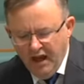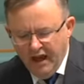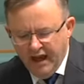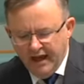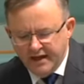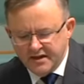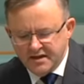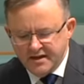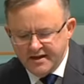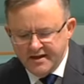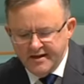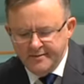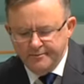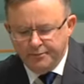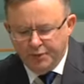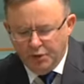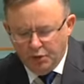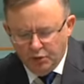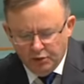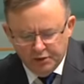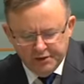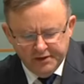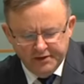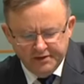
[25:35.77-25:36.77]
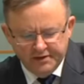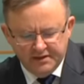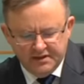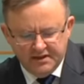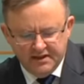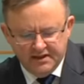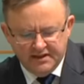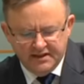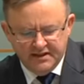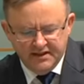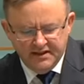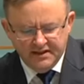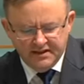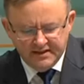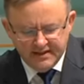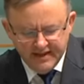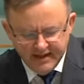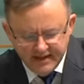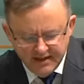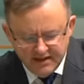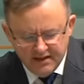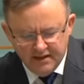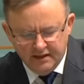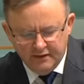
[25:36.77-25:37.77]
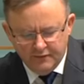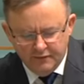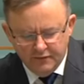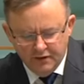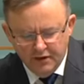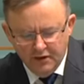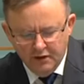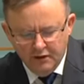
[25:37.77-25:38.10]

as an important disincentive